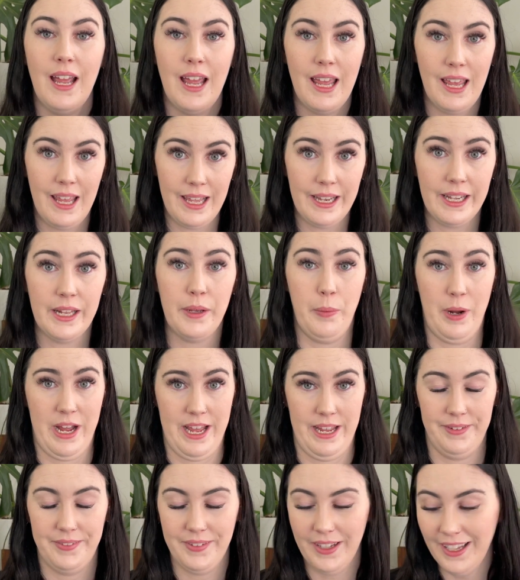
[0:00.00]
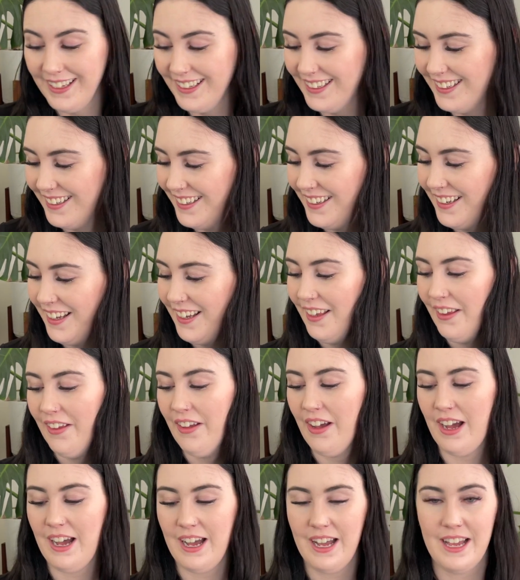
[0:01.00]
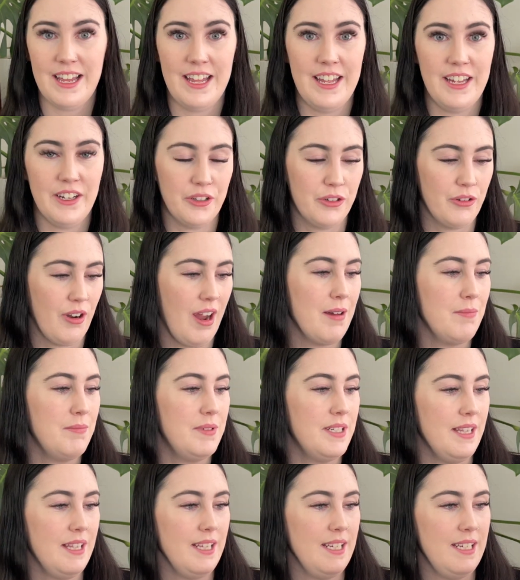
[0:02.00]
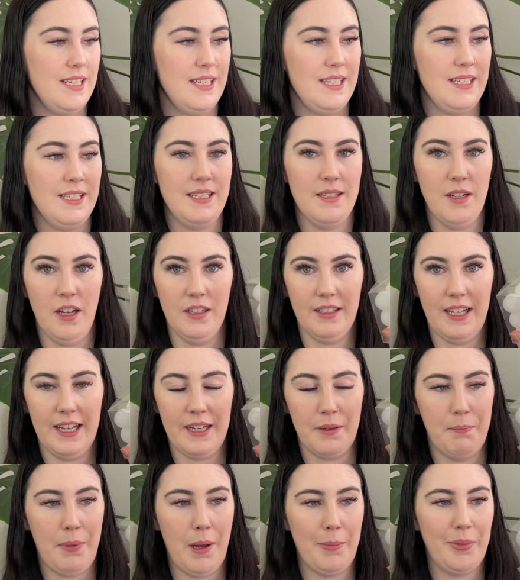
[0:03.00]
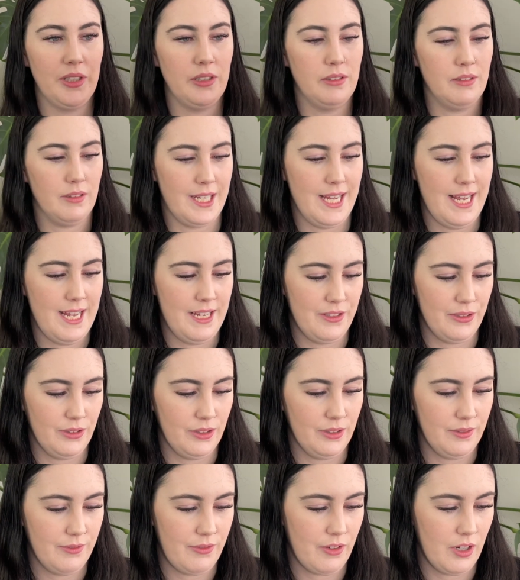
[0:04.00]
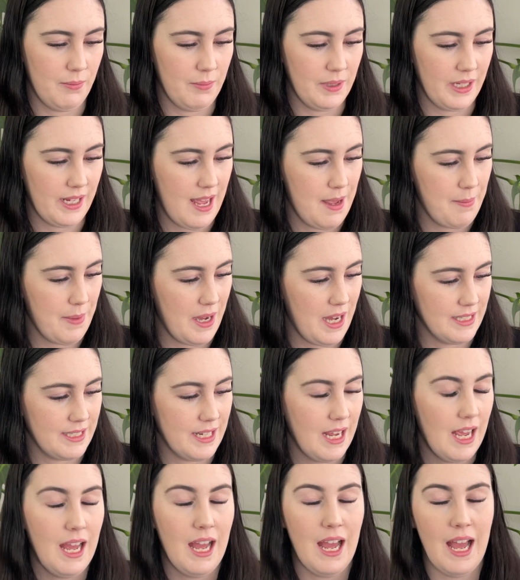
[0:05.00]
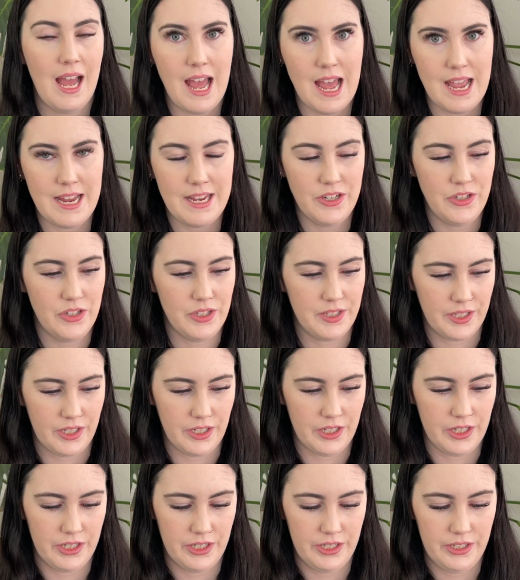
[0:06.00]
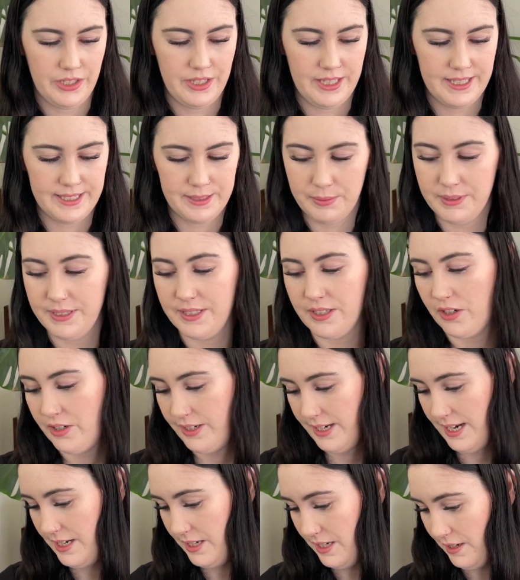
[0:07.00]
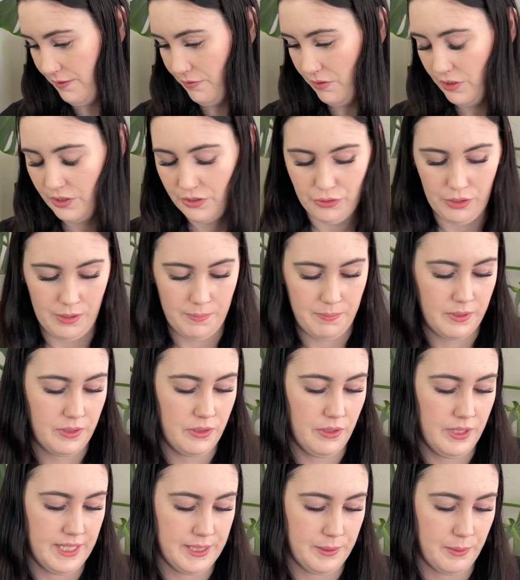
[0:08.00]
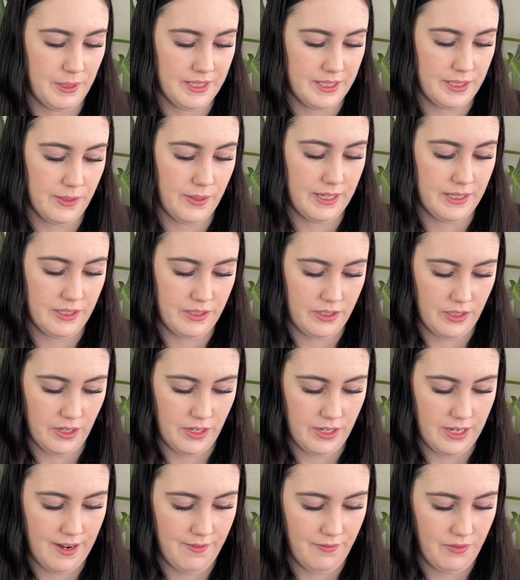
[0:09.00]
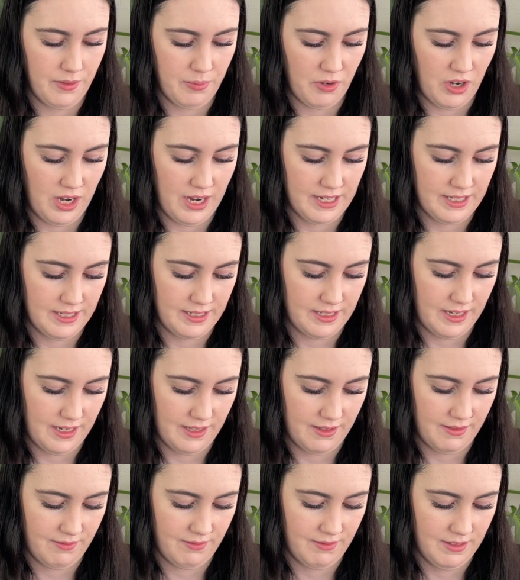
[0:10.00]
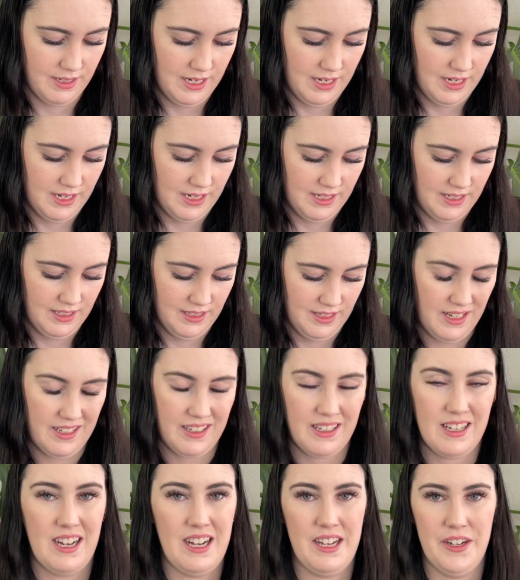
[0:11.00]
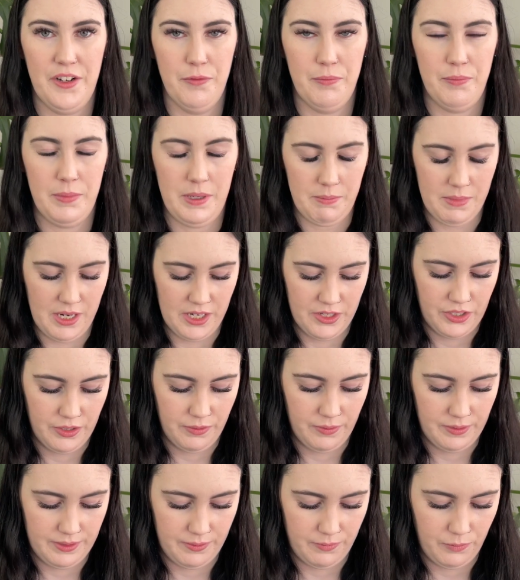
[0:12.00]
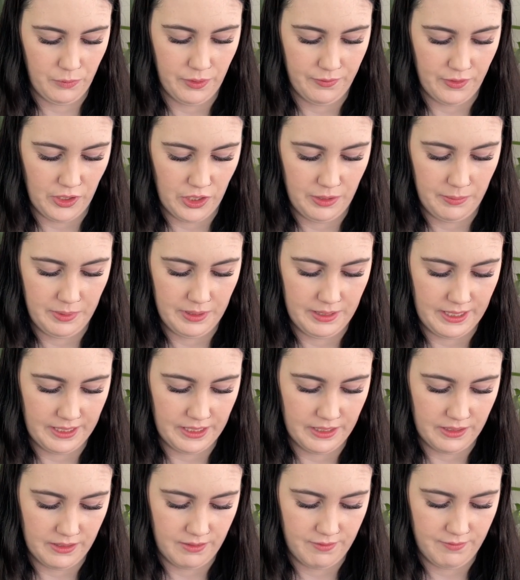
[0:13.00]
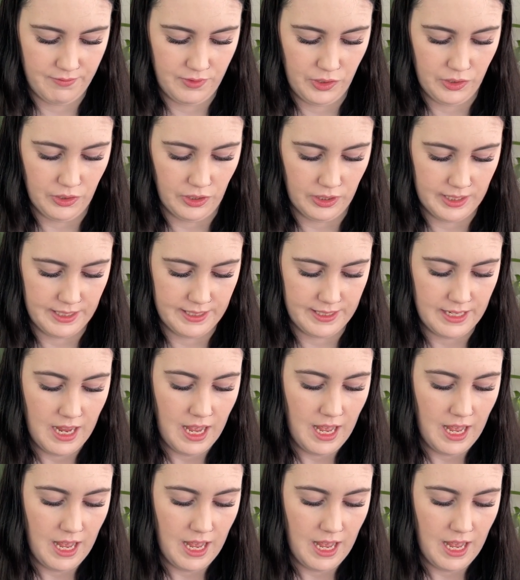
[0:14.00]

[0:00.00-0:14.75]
Anyway, I grabbed the like bubble candle from Kmart ages ago. This was on a different trip to this one, so I don't have the price. It can't have been much. It would have only been like a few dollars.